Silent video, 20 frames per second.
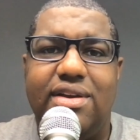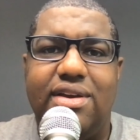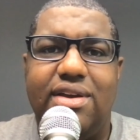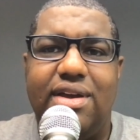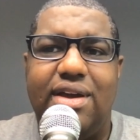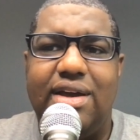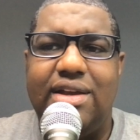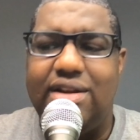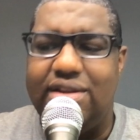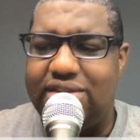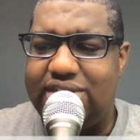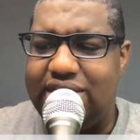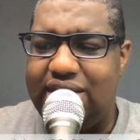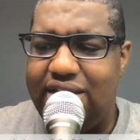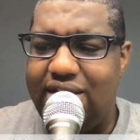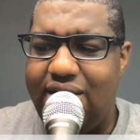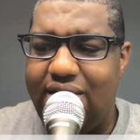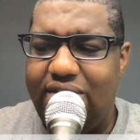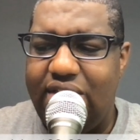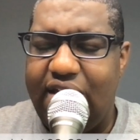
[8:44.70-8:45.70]
And
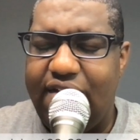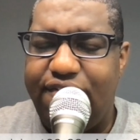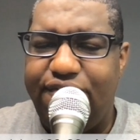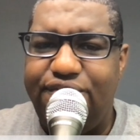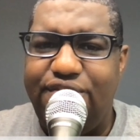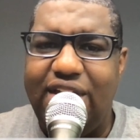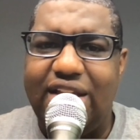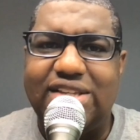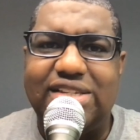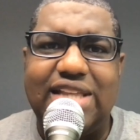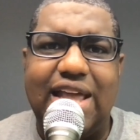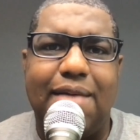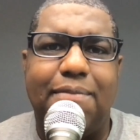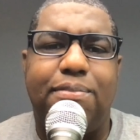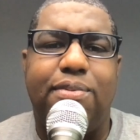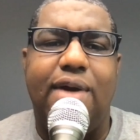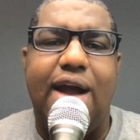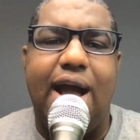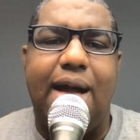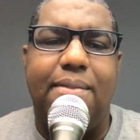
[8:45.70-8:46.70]
until they fix that
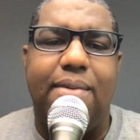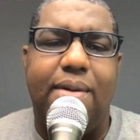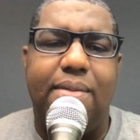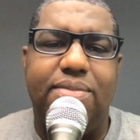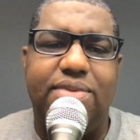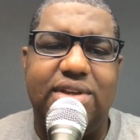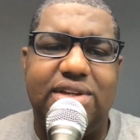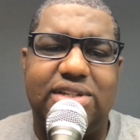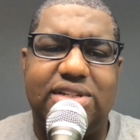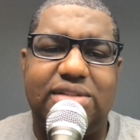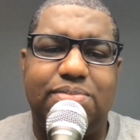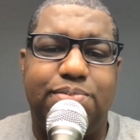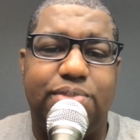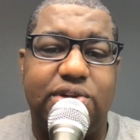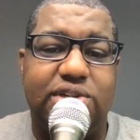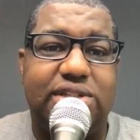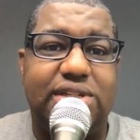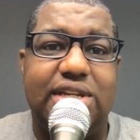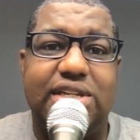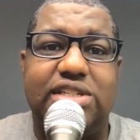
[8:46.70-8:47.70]
problem, this
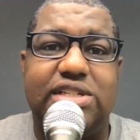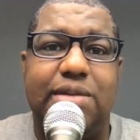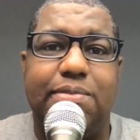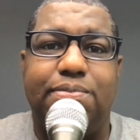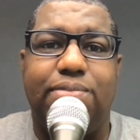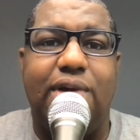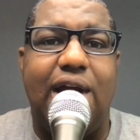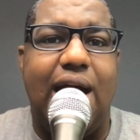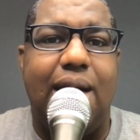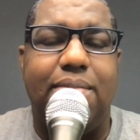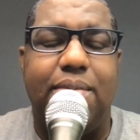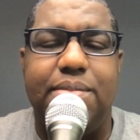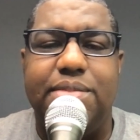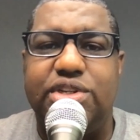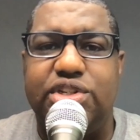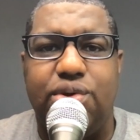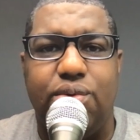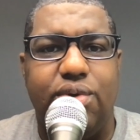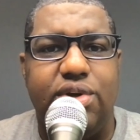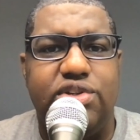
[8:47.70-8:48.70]
persistent problem
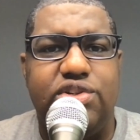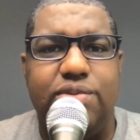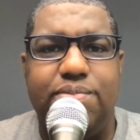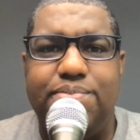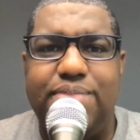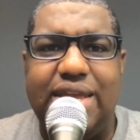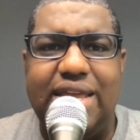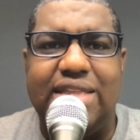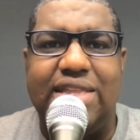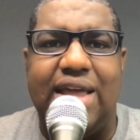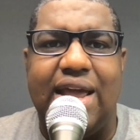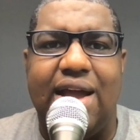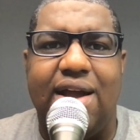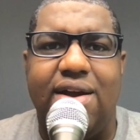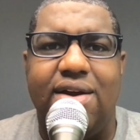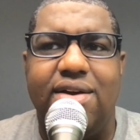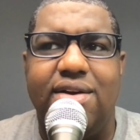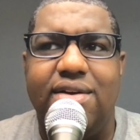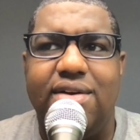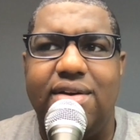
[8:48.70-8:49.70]
is going to be
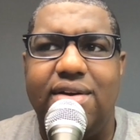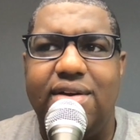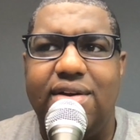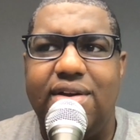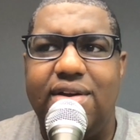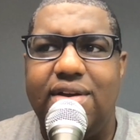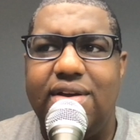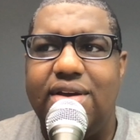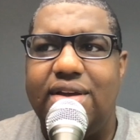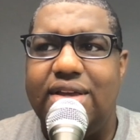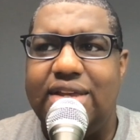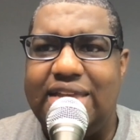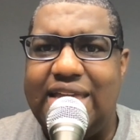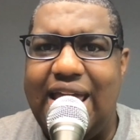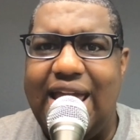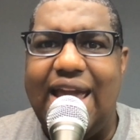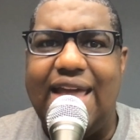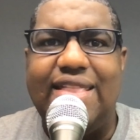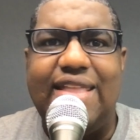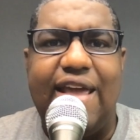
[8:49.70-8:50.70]
there.
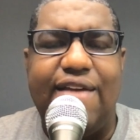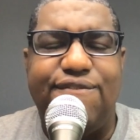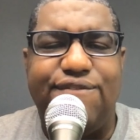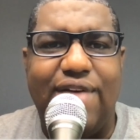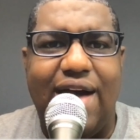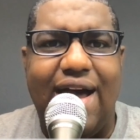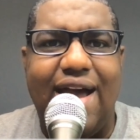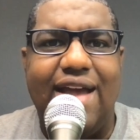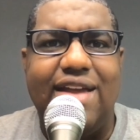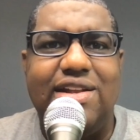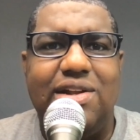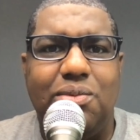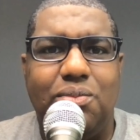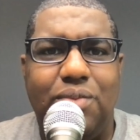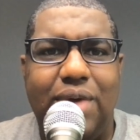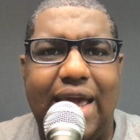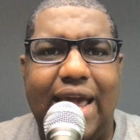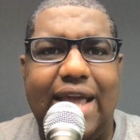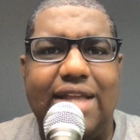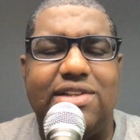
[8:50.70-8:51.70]
Can they find a
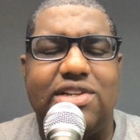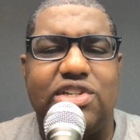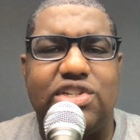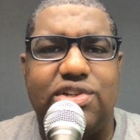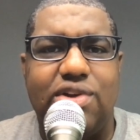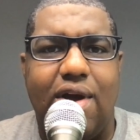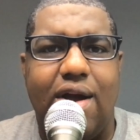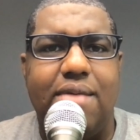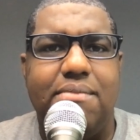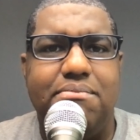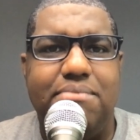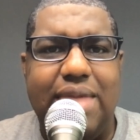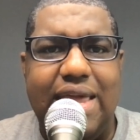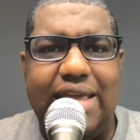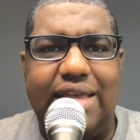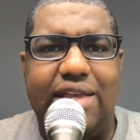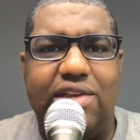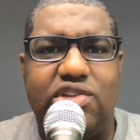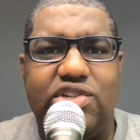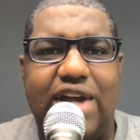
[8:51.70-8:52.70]
way to start
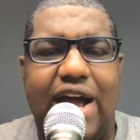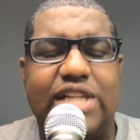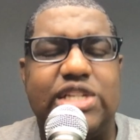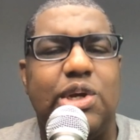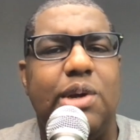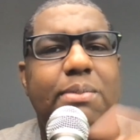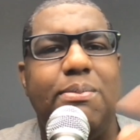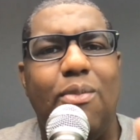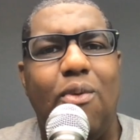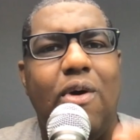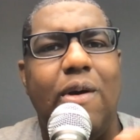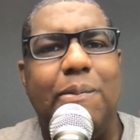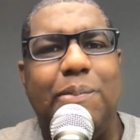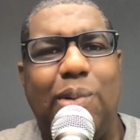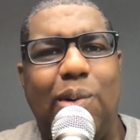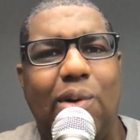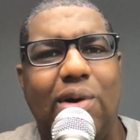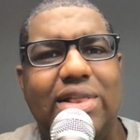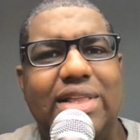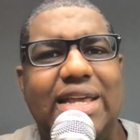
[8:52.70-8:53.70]
making shots? Or more
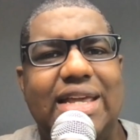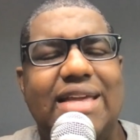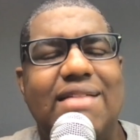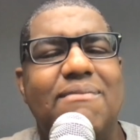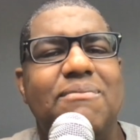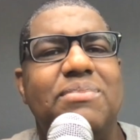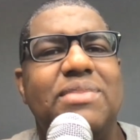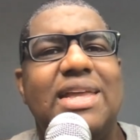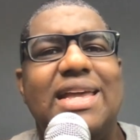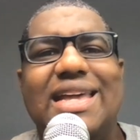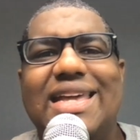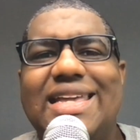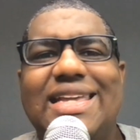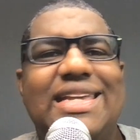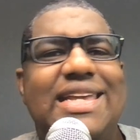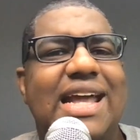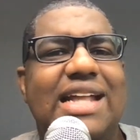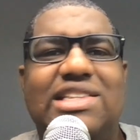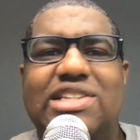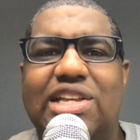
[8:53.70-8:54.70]
importantly,
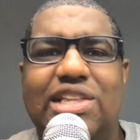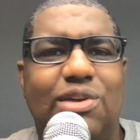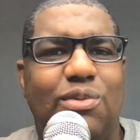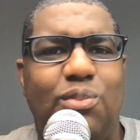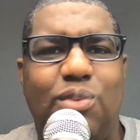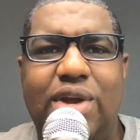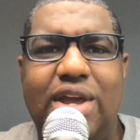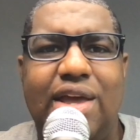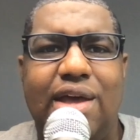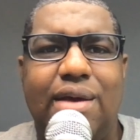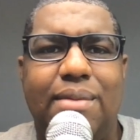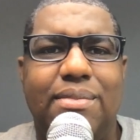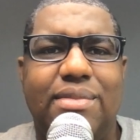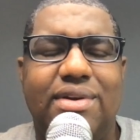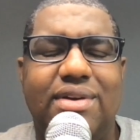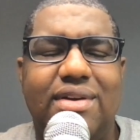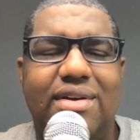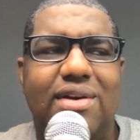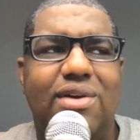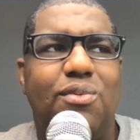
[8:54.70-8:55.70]
get to the rim.
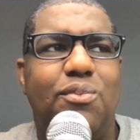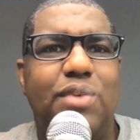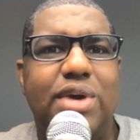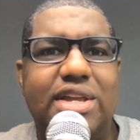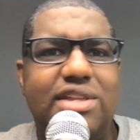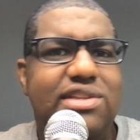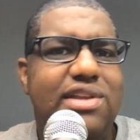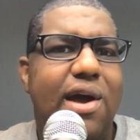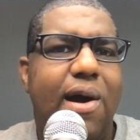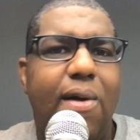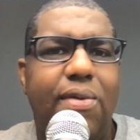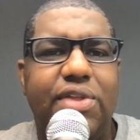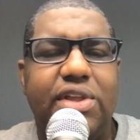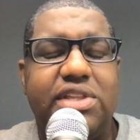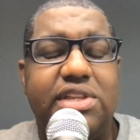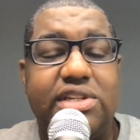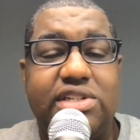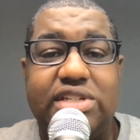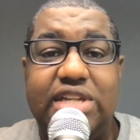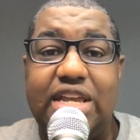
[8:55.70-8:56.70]
We know that
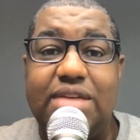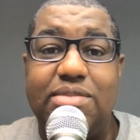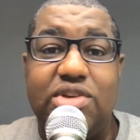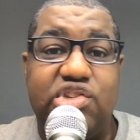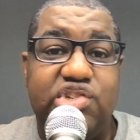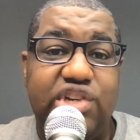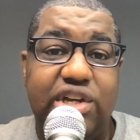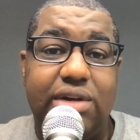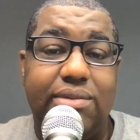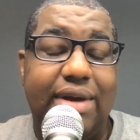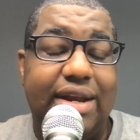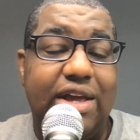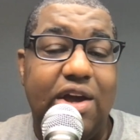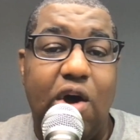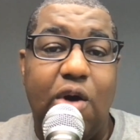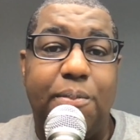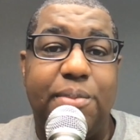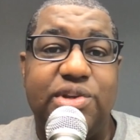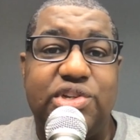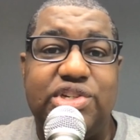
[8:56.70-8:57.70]
this team is generating
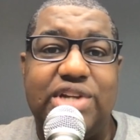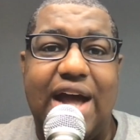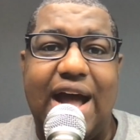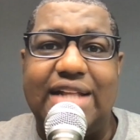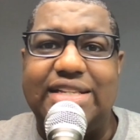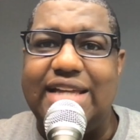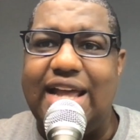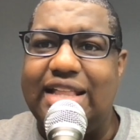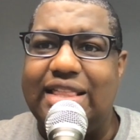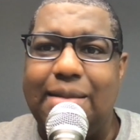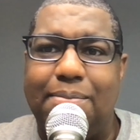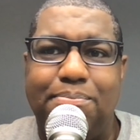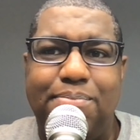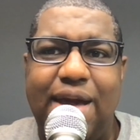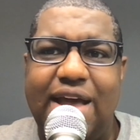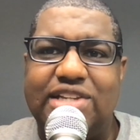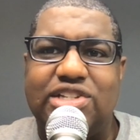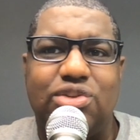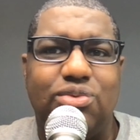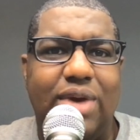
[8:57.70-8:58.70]
open shots at the
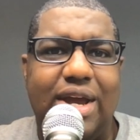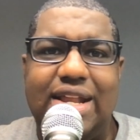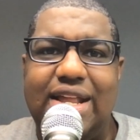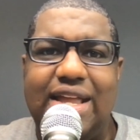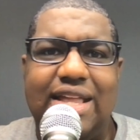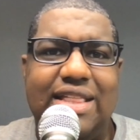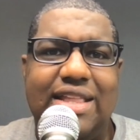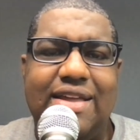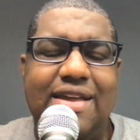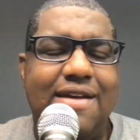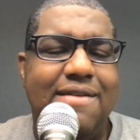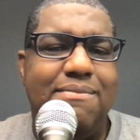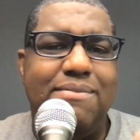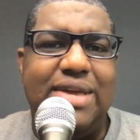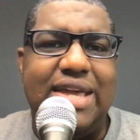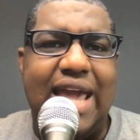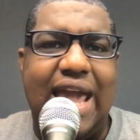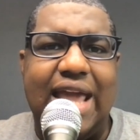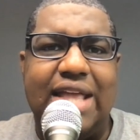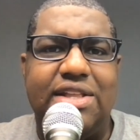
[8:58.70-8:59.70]
best rate in the
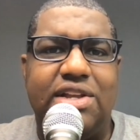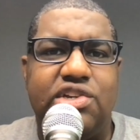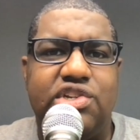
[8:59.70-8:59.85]
NBA this